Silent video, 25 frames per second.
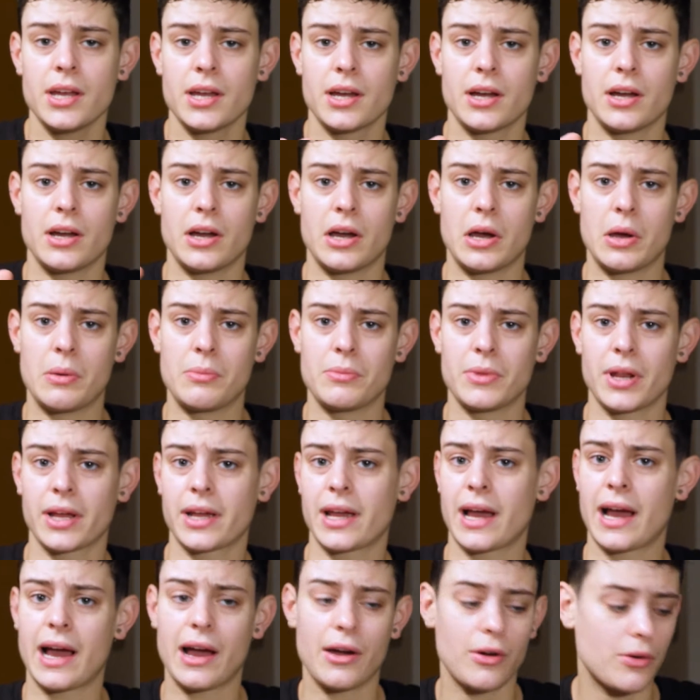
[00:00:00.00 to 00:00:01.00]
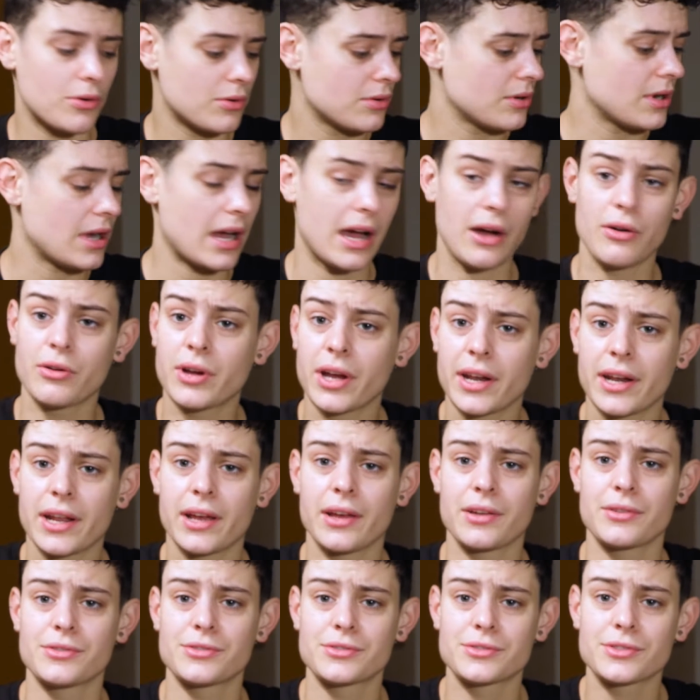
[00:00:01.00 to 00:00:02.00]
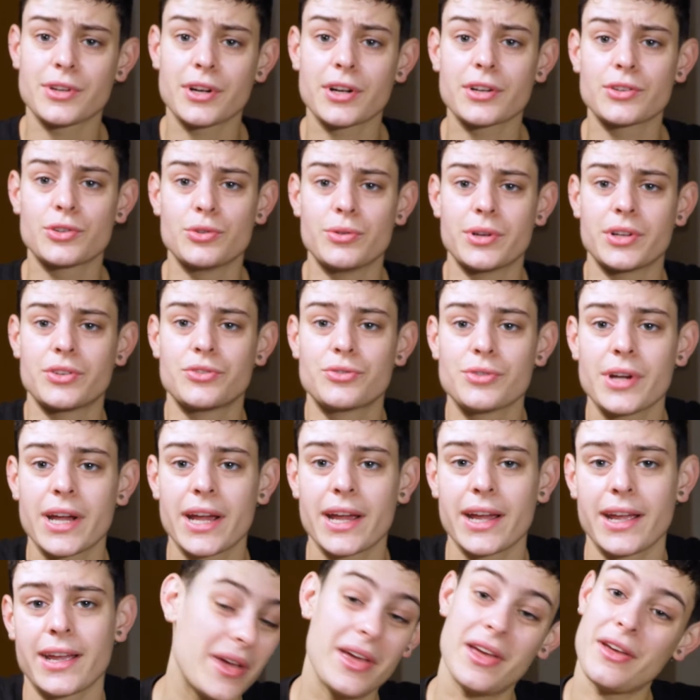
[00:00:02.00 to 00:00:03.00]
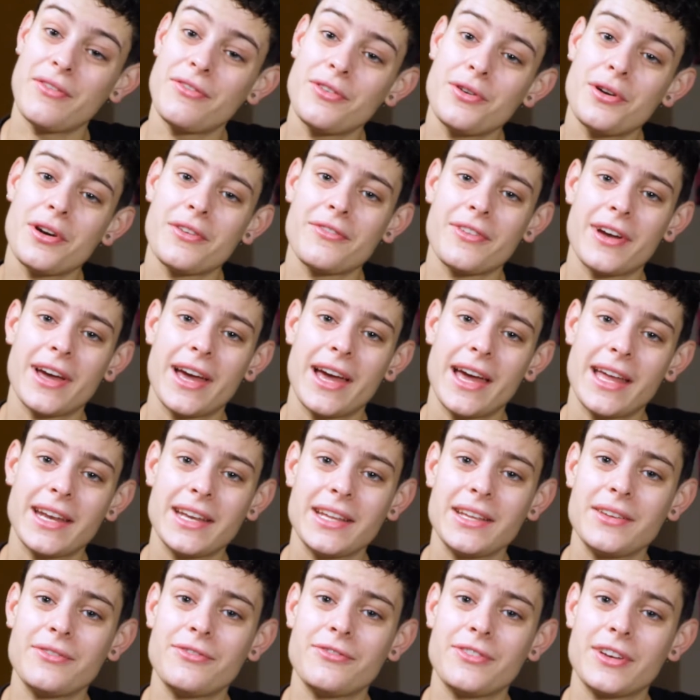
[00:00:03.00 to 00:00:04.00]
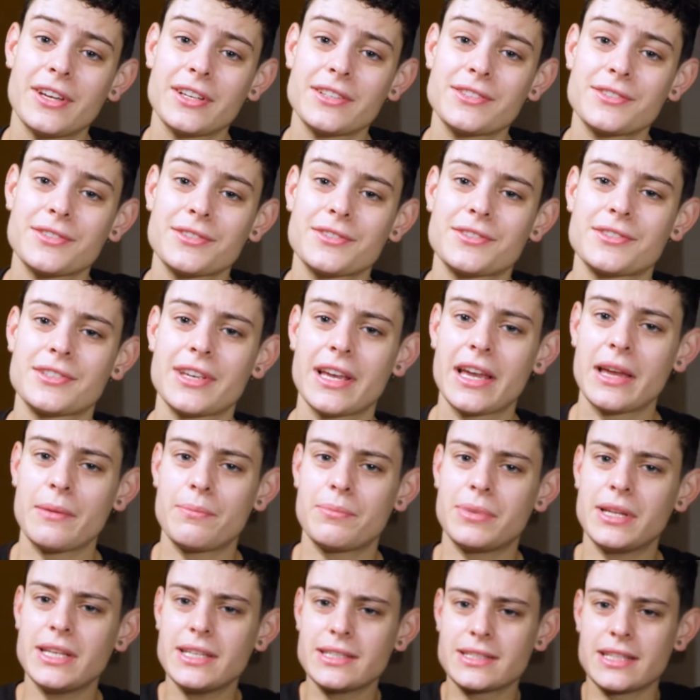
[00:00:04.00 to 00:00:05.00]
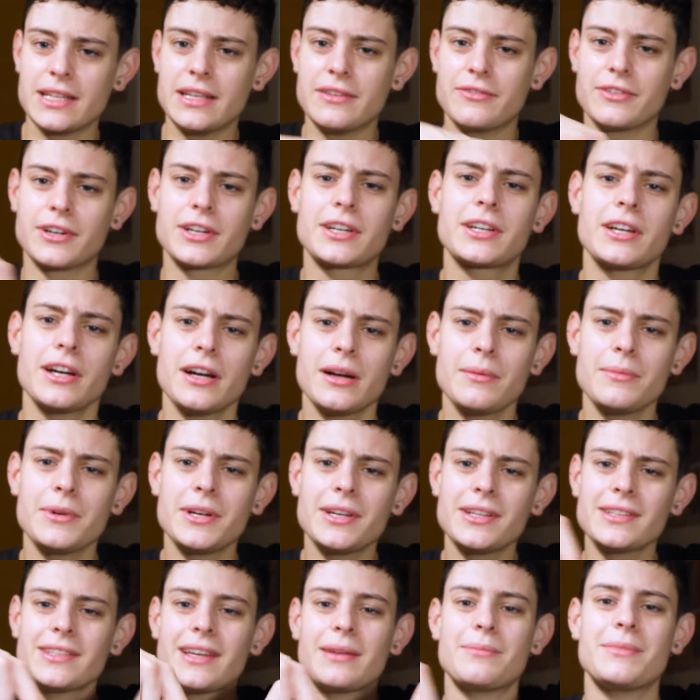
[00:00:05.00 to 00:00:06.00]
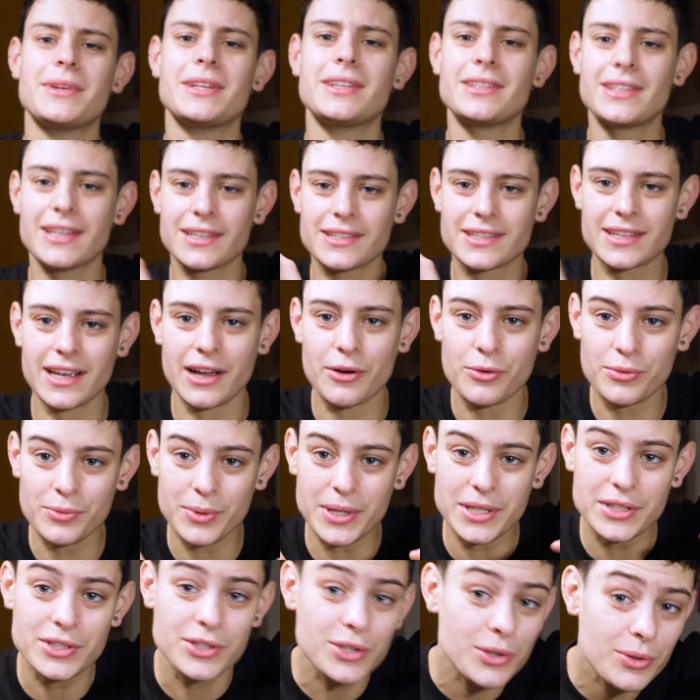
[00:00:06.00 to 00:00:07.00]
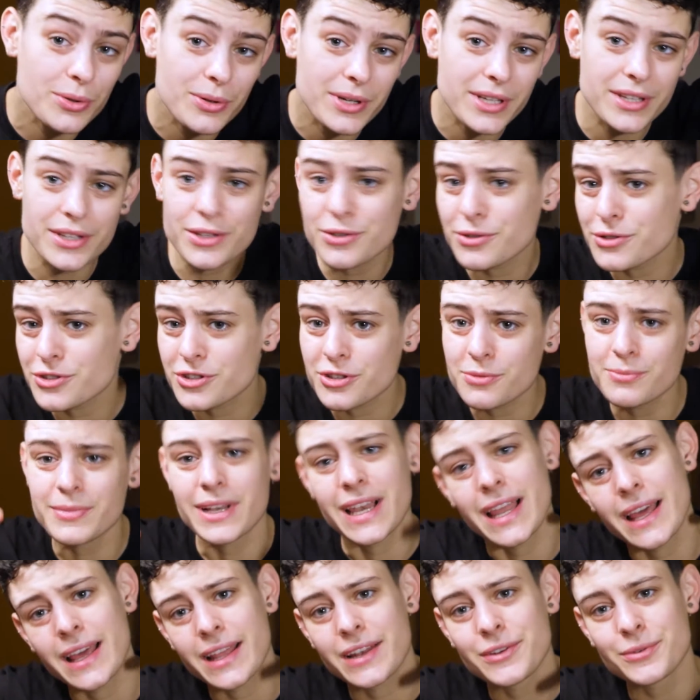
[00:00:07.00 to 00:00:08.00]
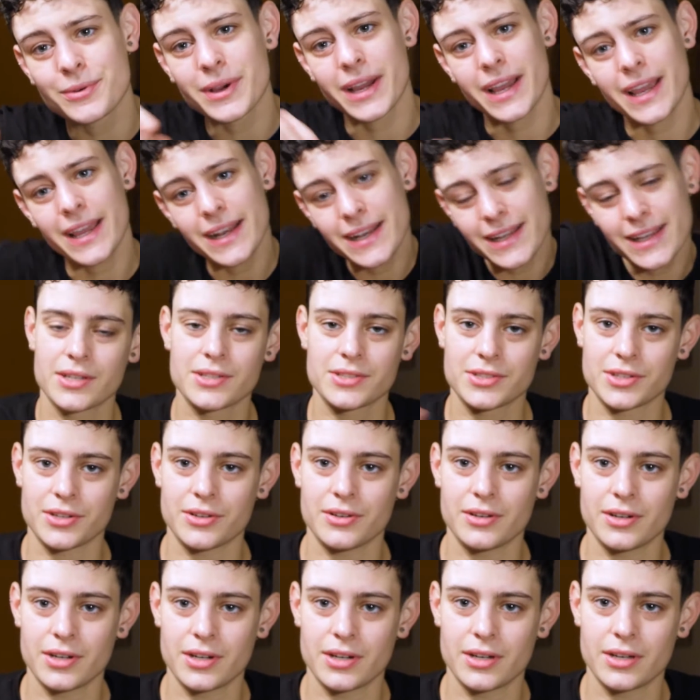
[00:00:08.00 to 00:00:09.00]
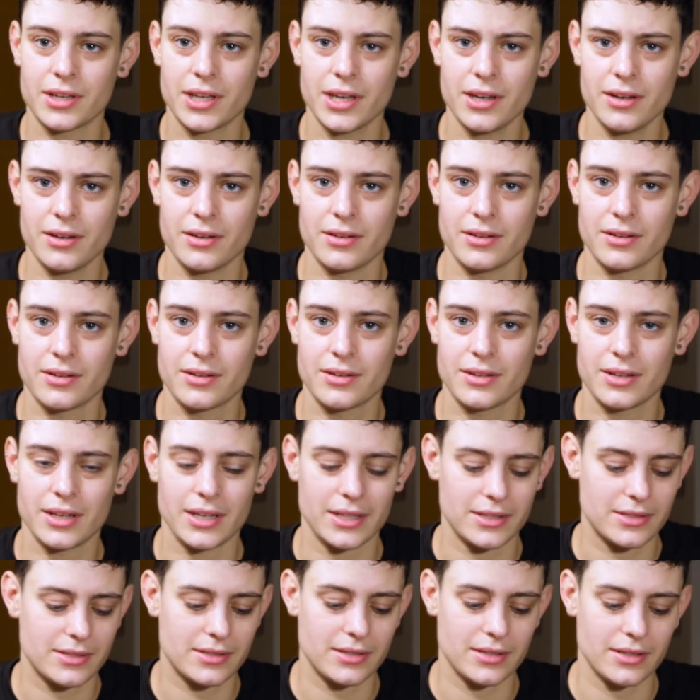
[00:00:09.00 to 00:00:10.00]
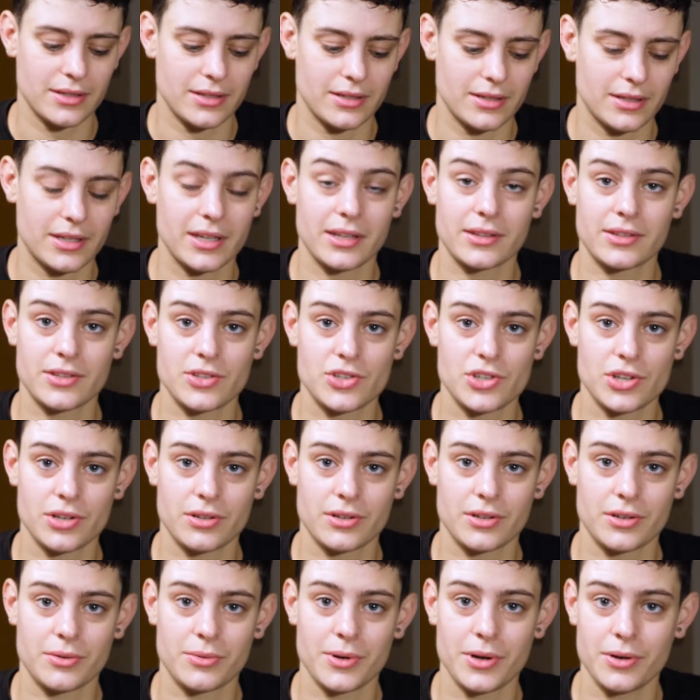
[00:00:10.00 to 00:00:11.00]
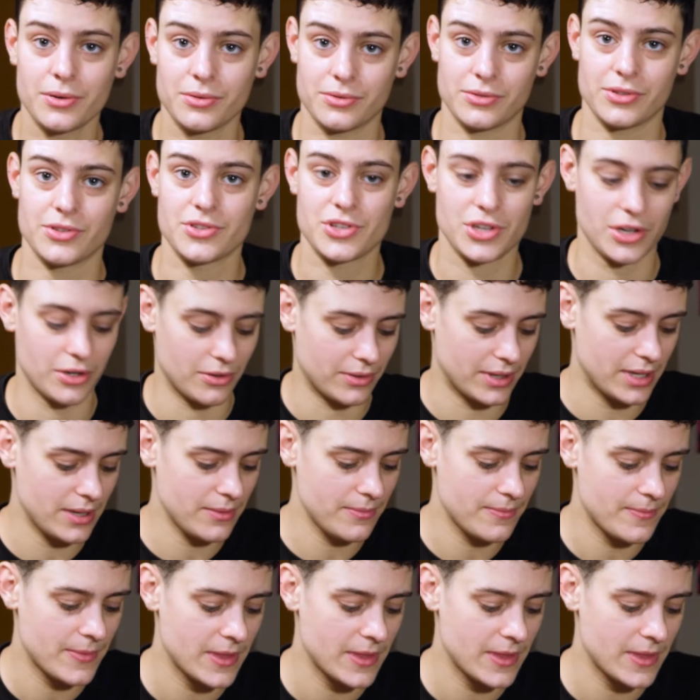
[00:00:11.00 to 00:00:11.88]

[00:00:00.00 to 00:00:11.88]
Like how can I start doing drag? If you have anything to say, please leave a comment. I mean, that's how we do in YouTube land, right? So yeah, let's get the show on the road, shall we?